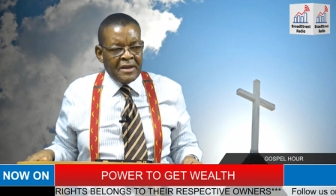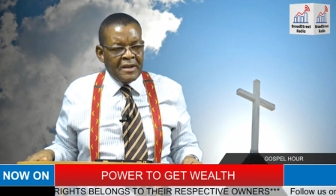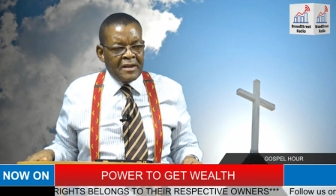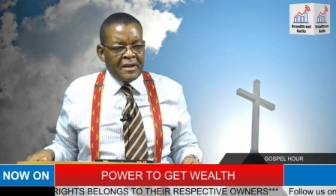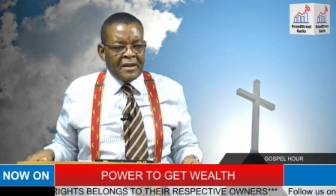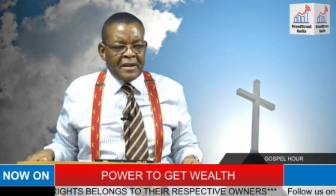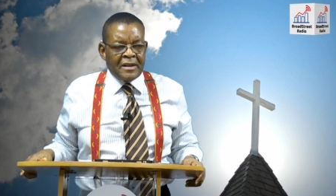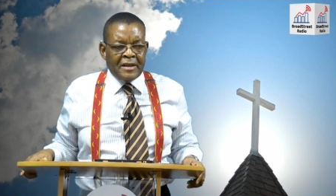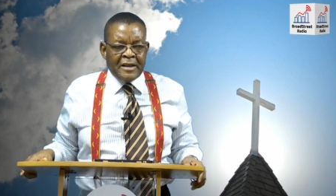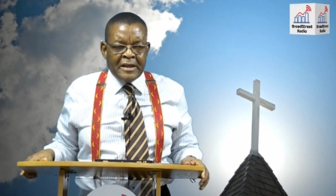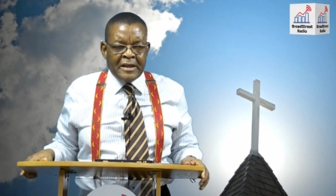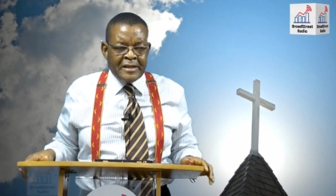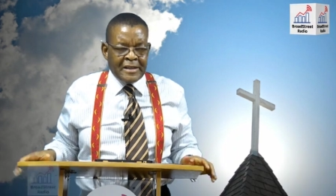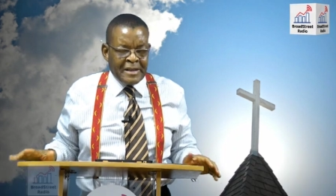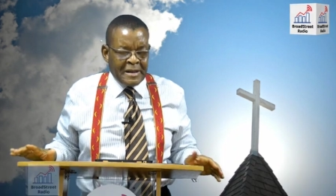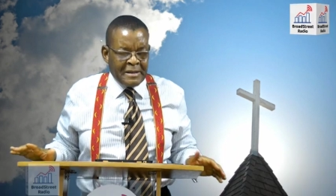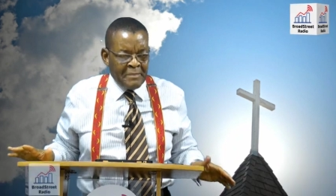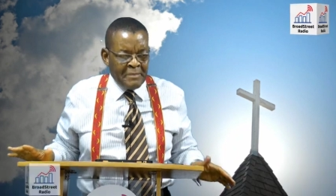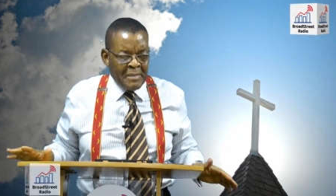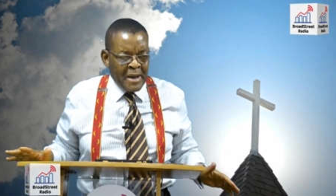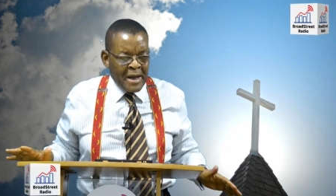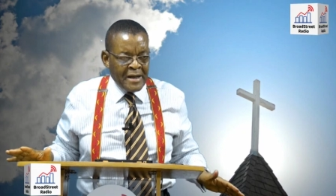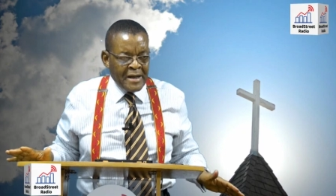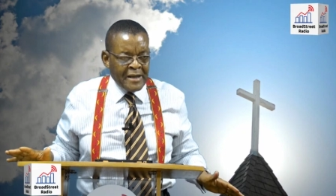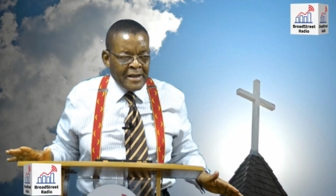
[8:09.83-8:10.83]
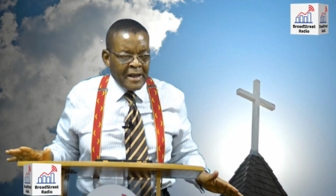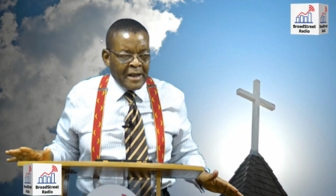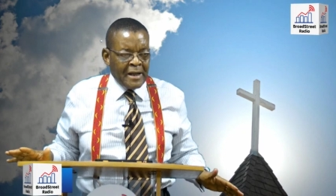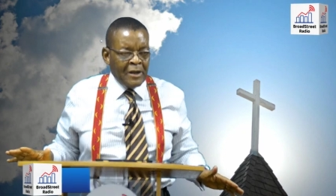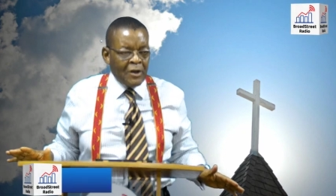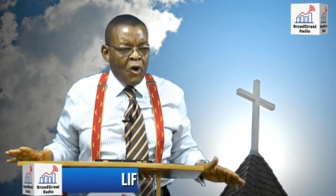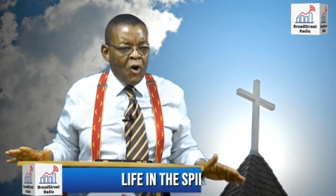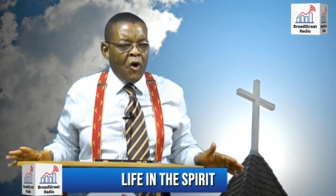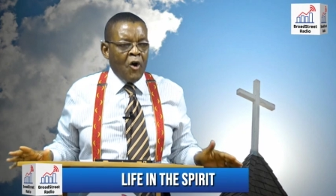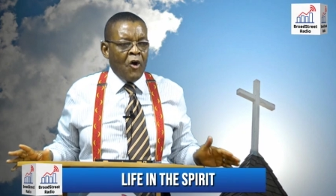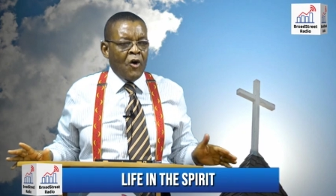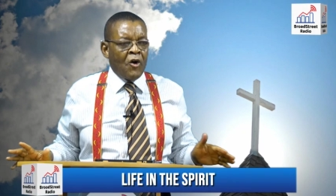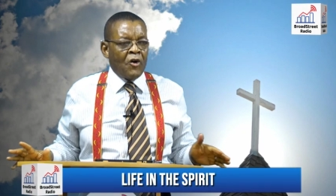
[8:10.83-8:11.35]
It remained a
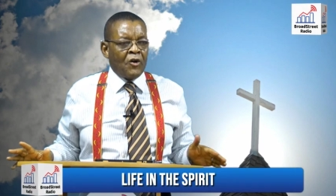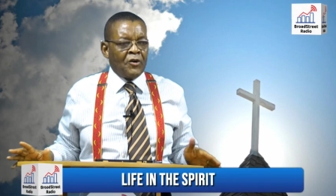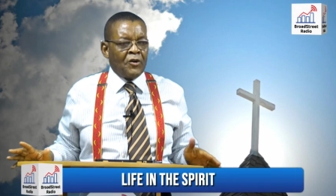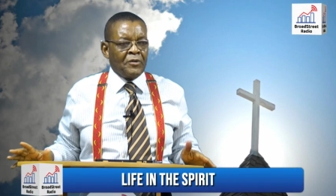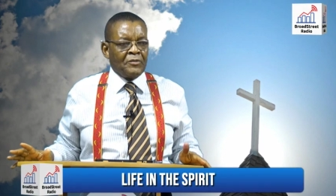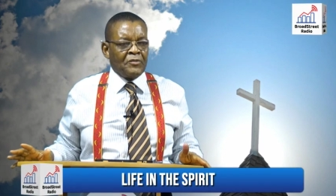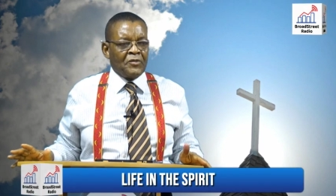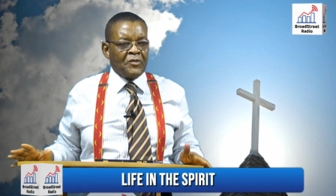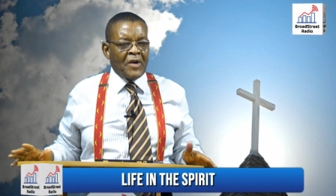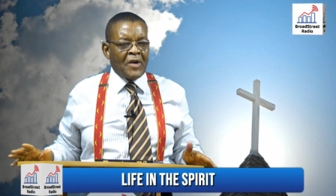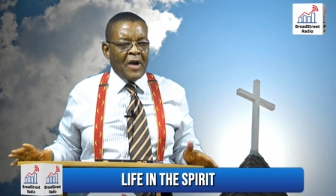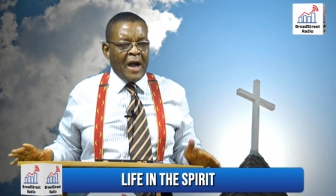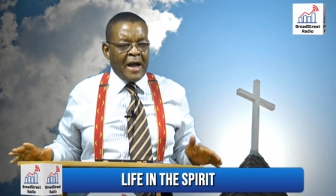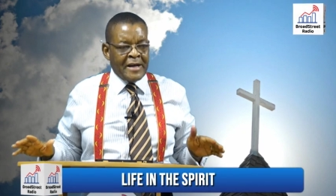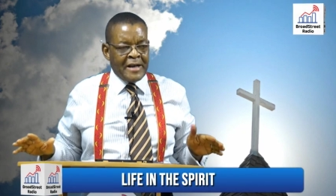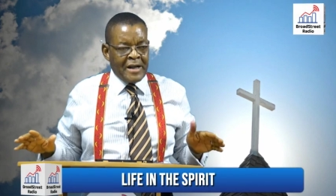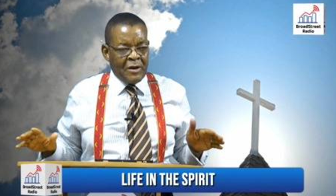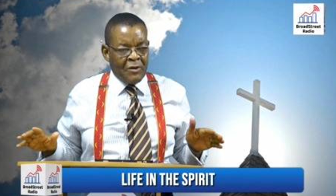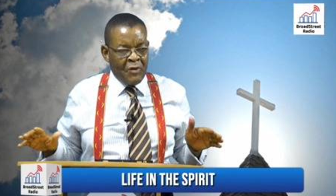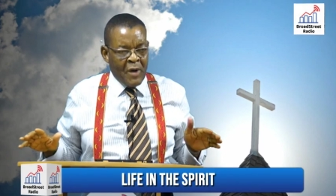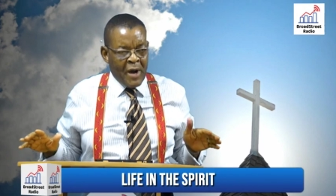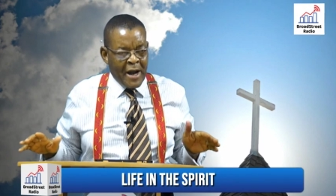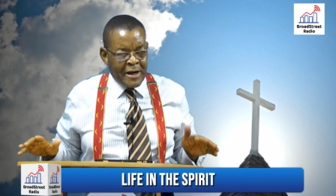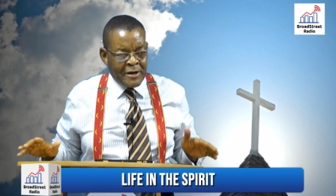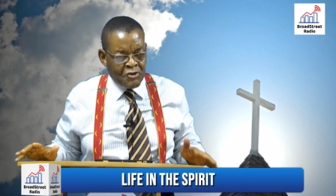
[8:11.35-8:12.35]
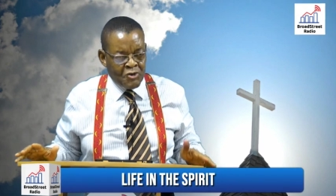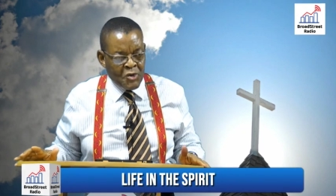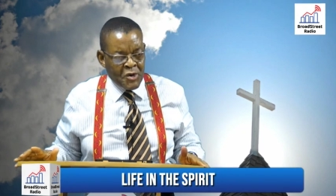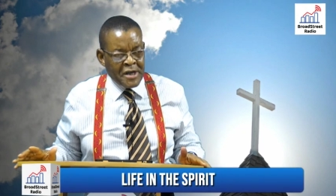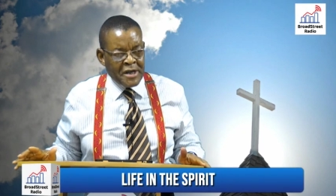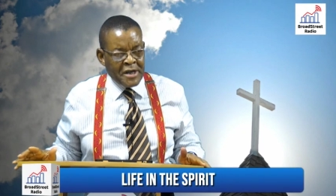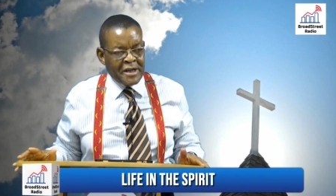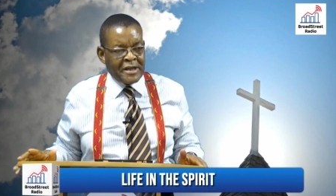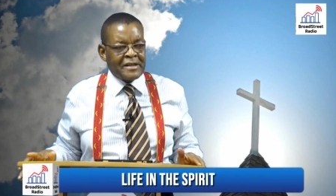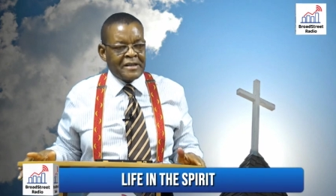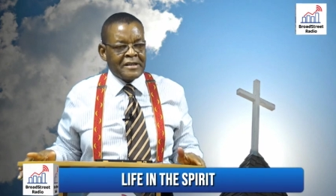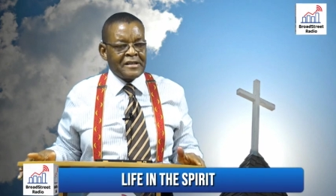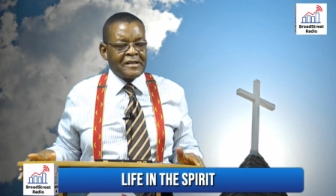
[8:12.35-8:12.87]
law and they were
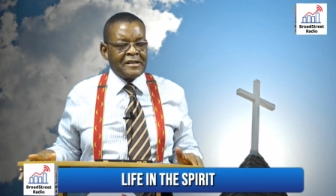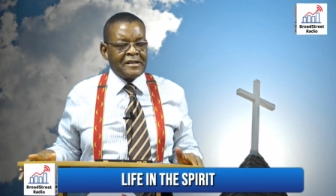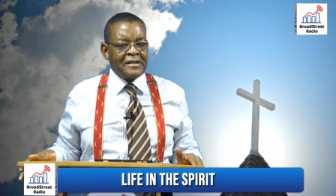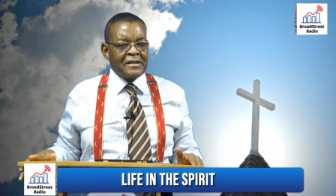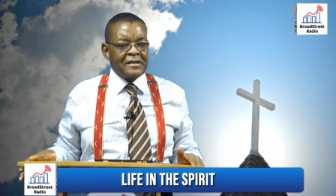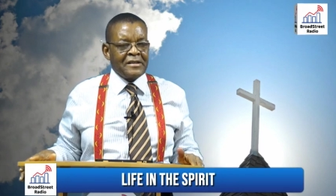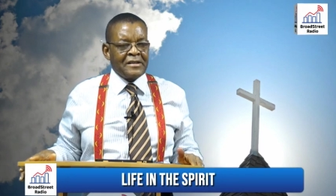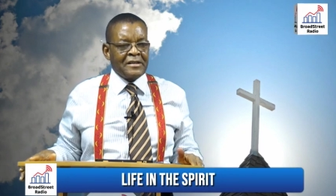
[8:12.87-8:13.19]
doing it.